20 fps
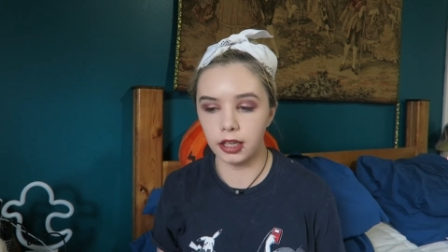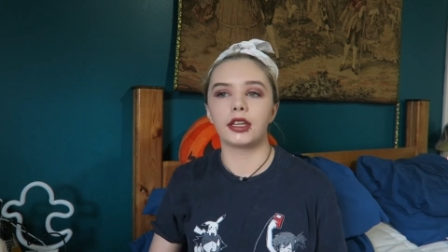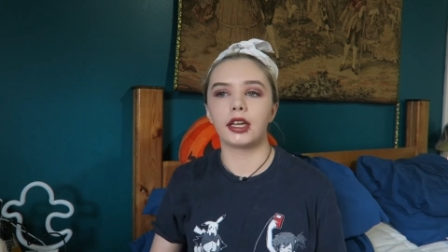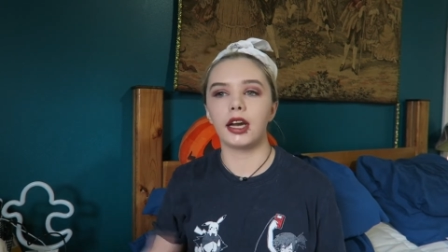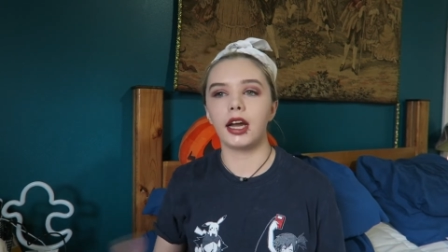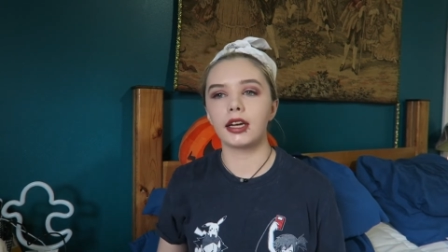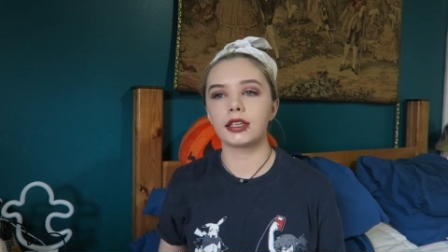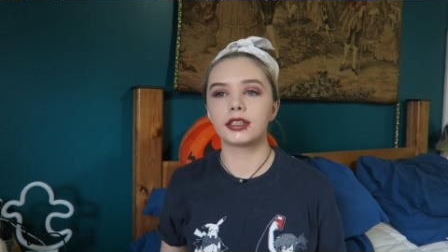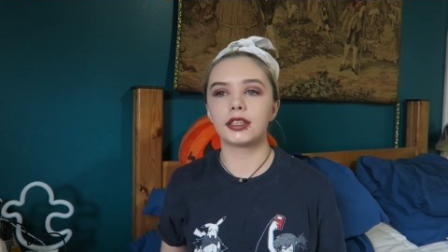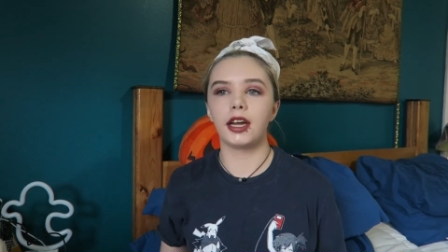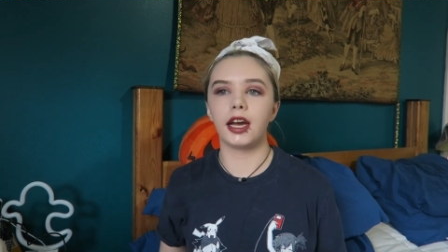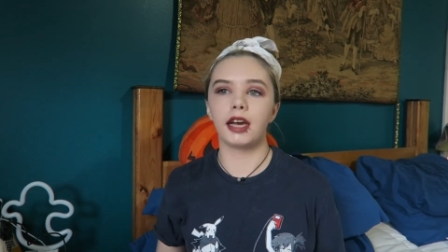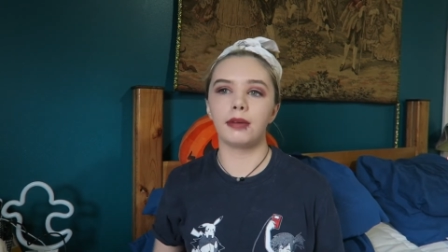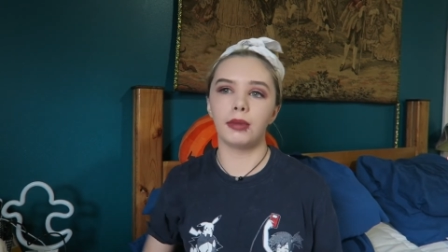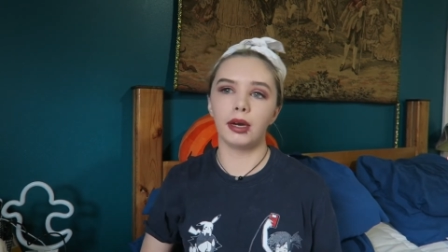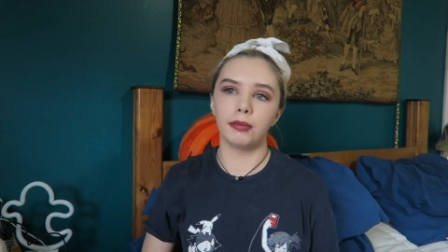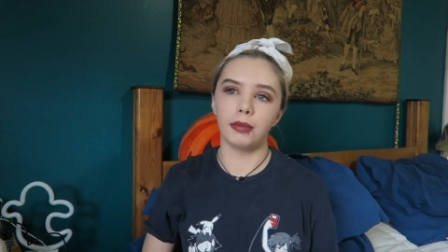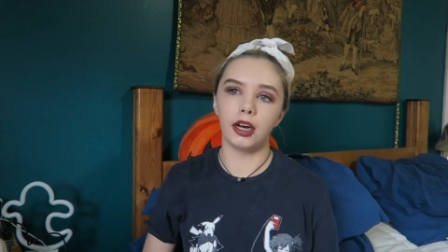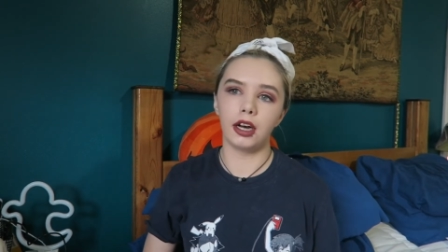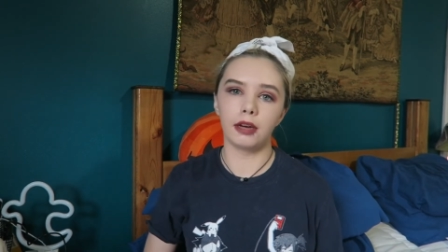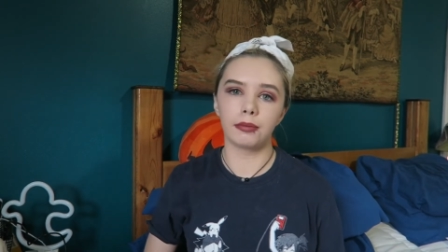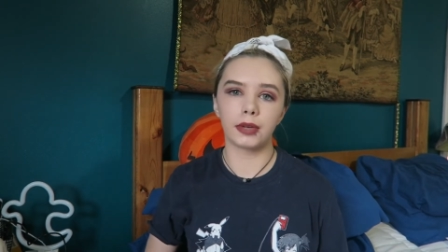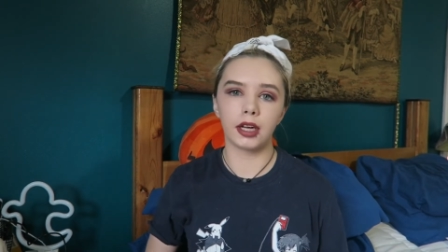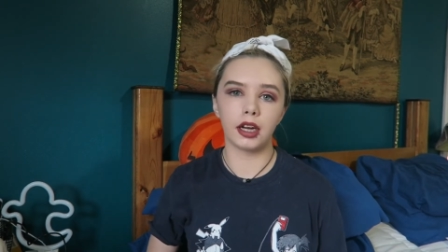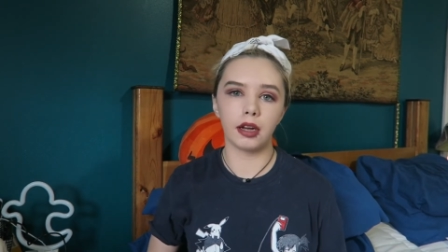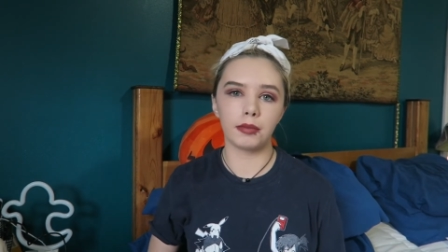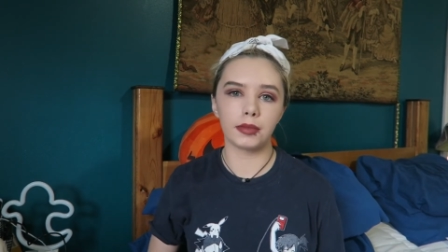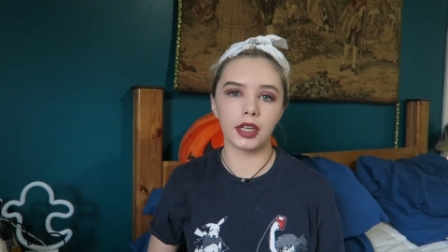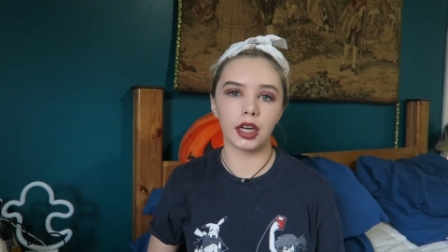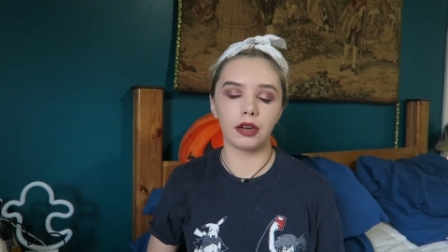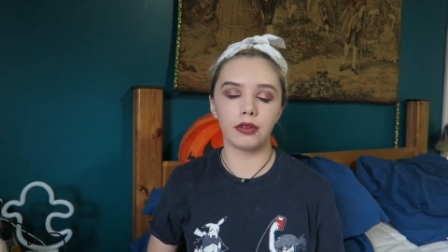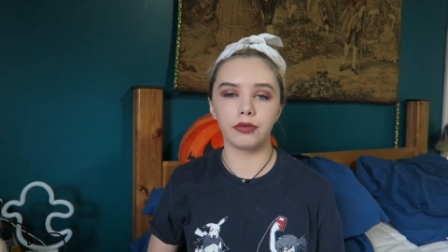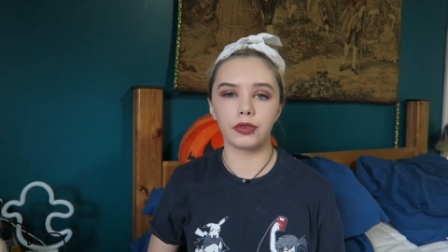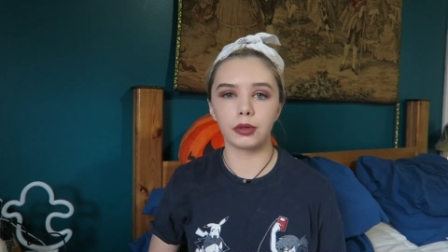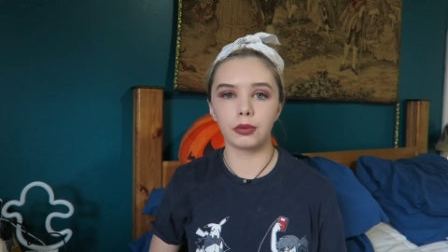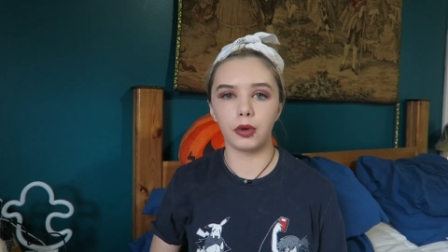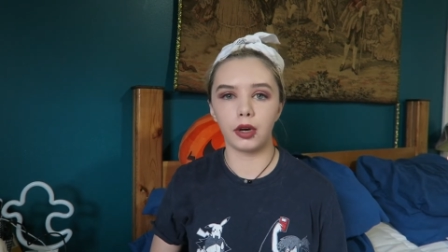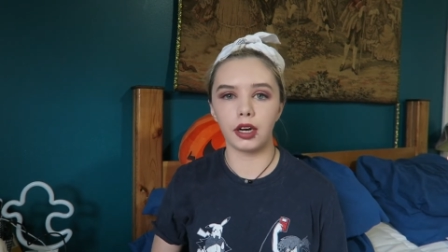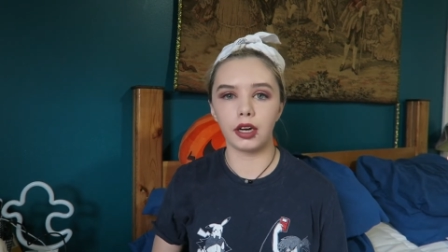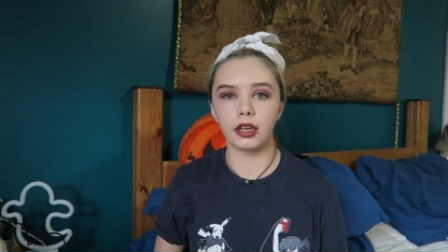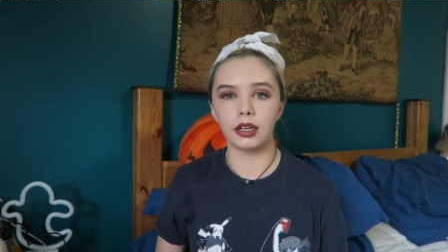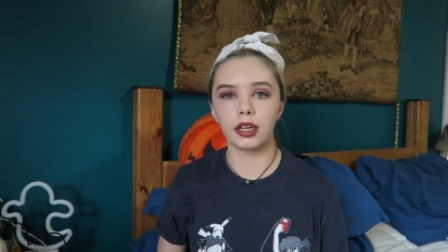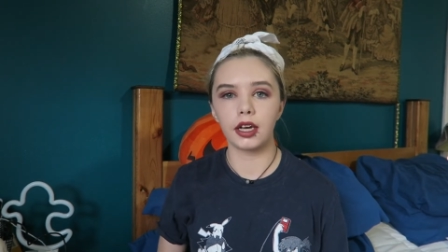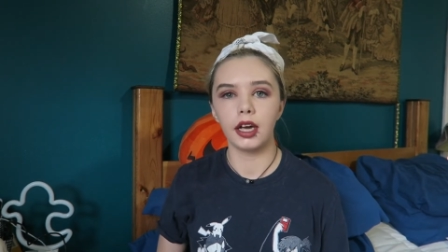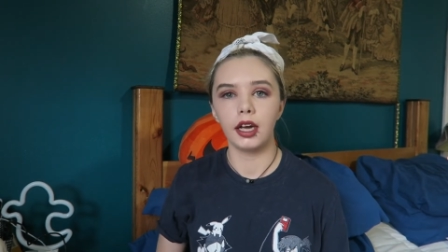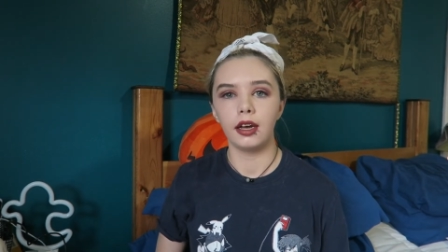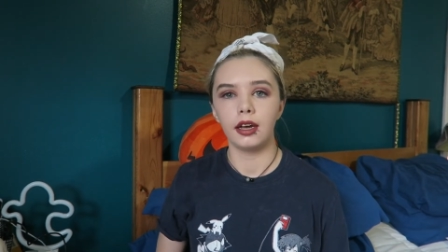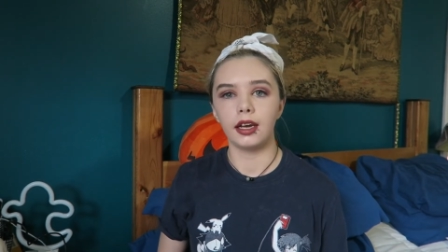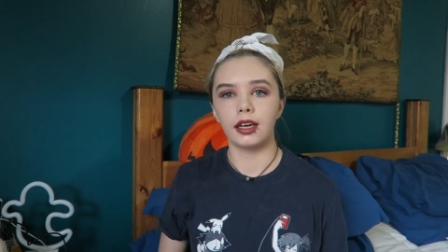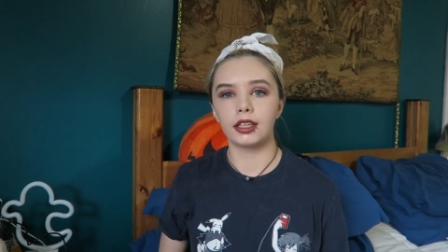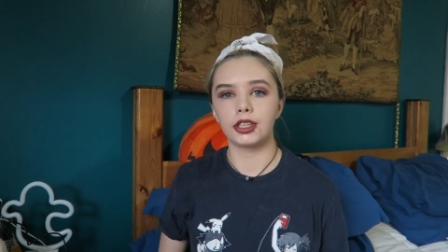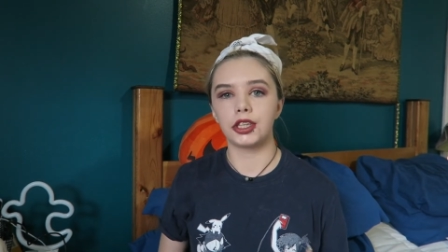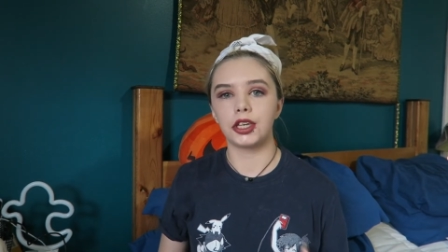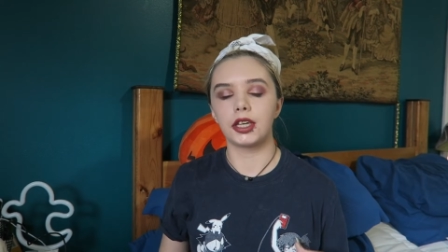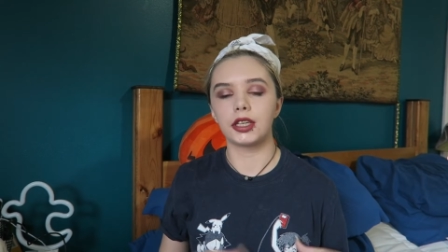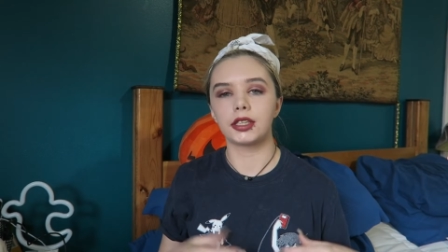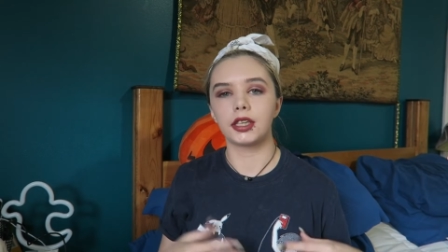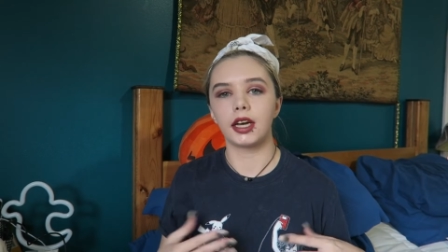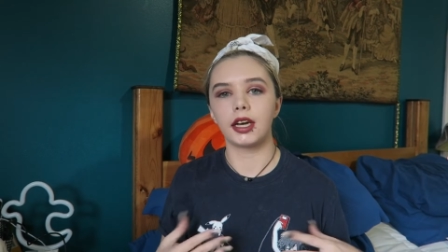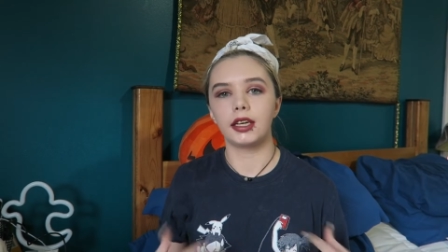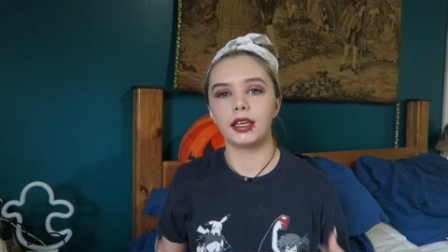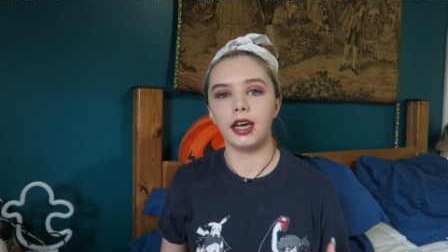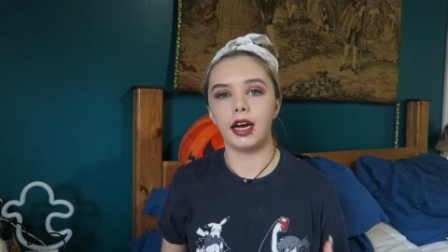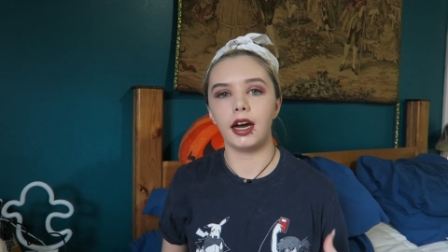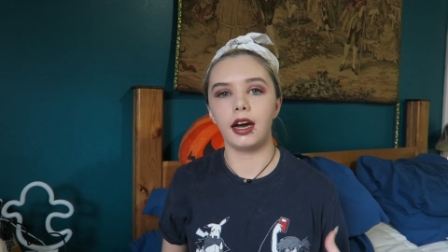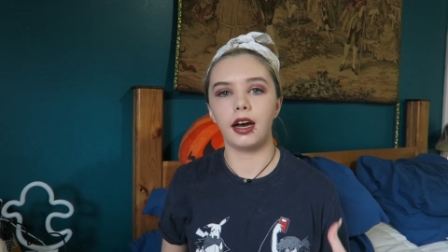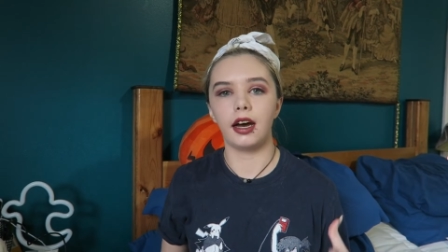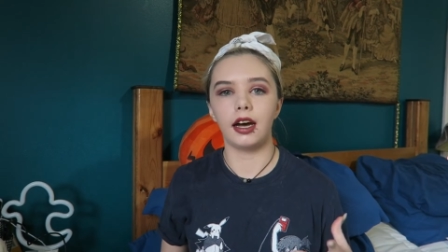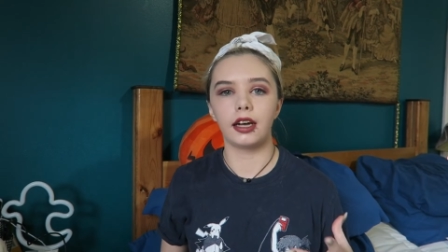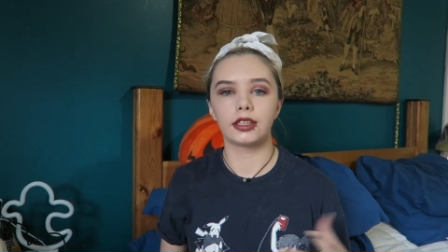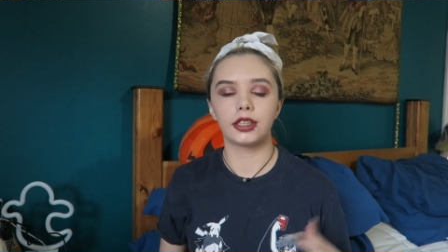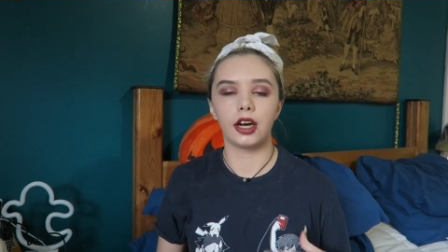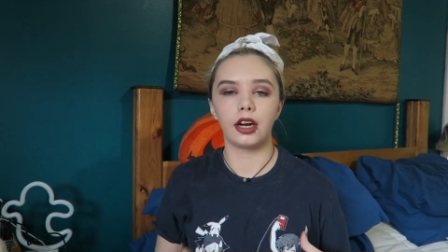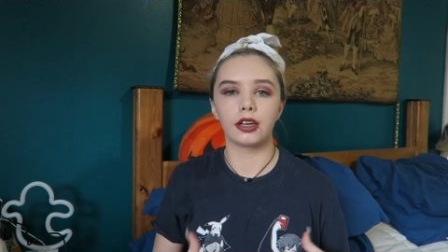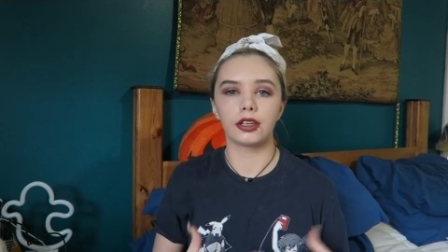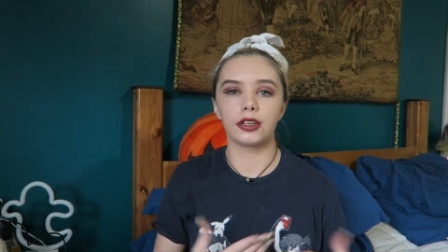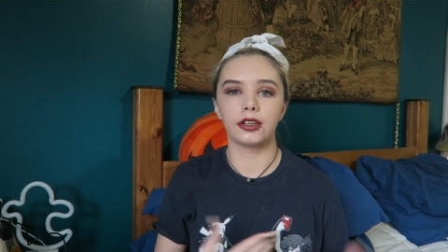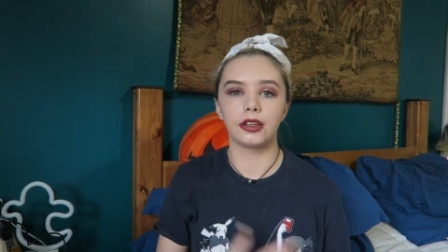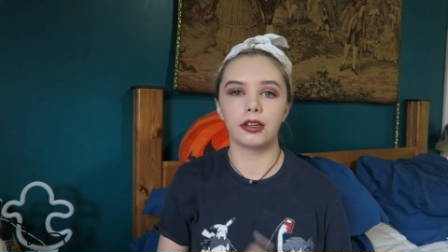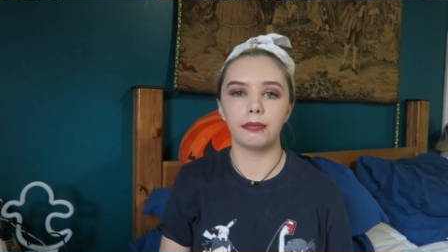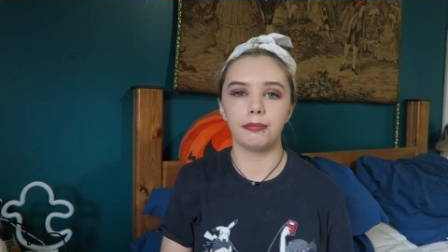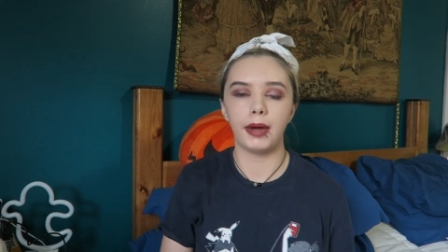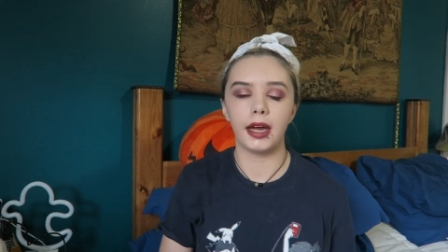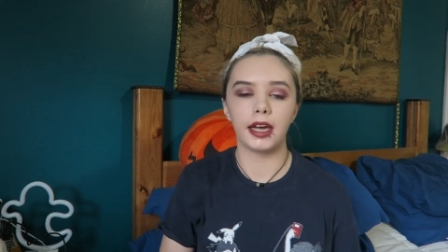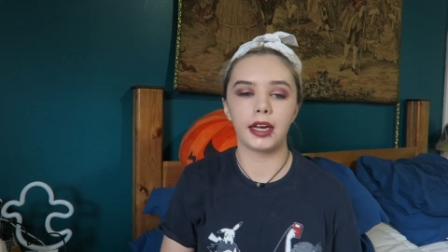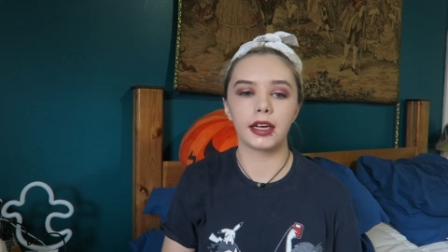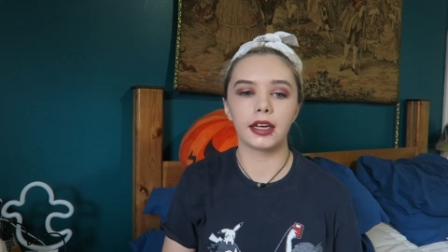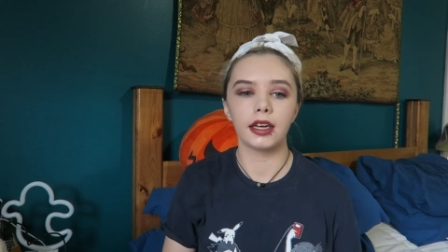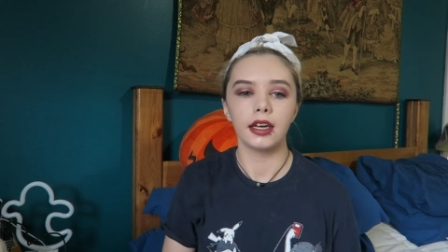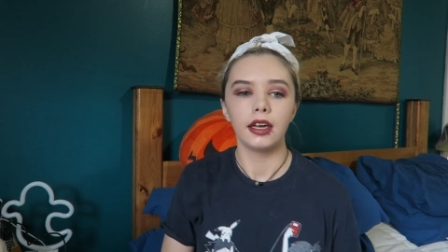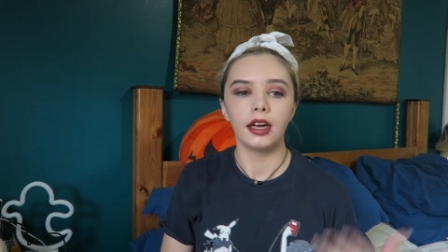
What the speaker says: The next day my mom comes home from work and she's like, yeah, I talked to the bank,